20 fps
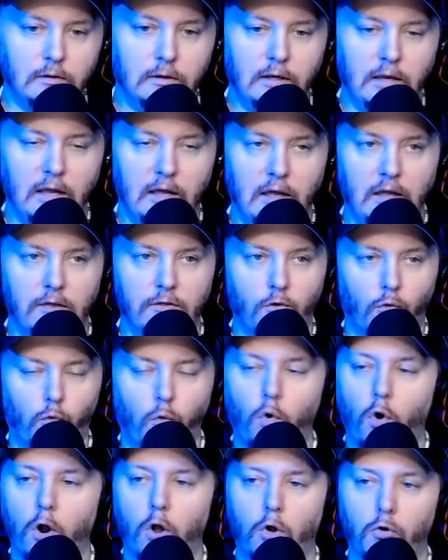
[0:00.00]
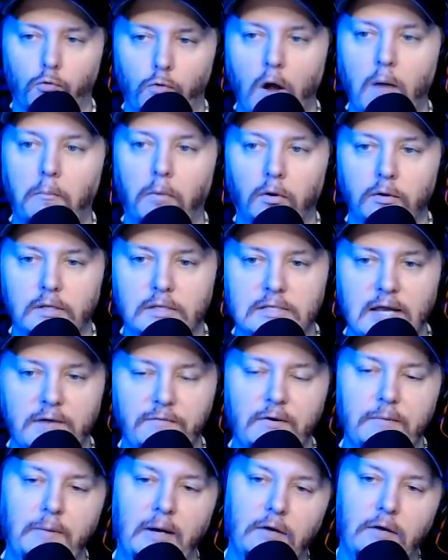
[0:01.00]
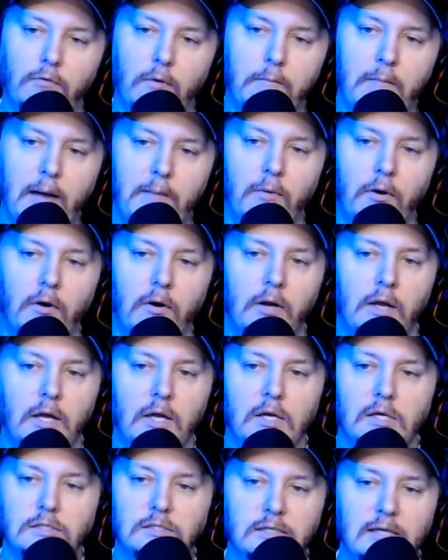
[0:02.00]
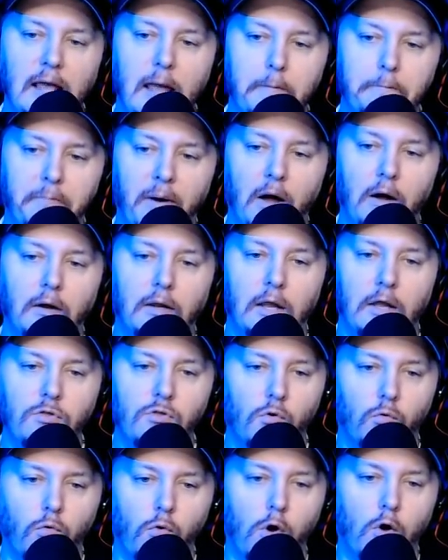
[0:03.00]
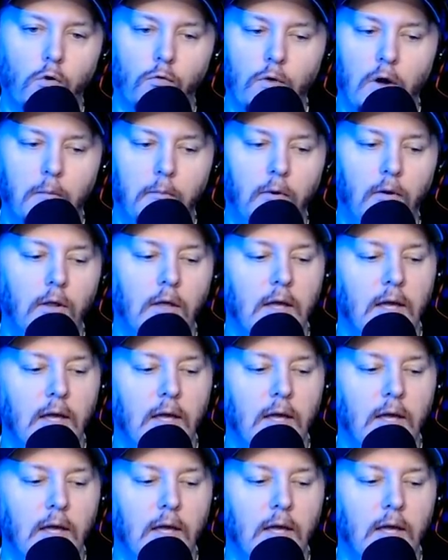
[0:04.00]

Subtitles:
in the Royal Rumble. Does everybody remember CM Punk in the Royal Rumble?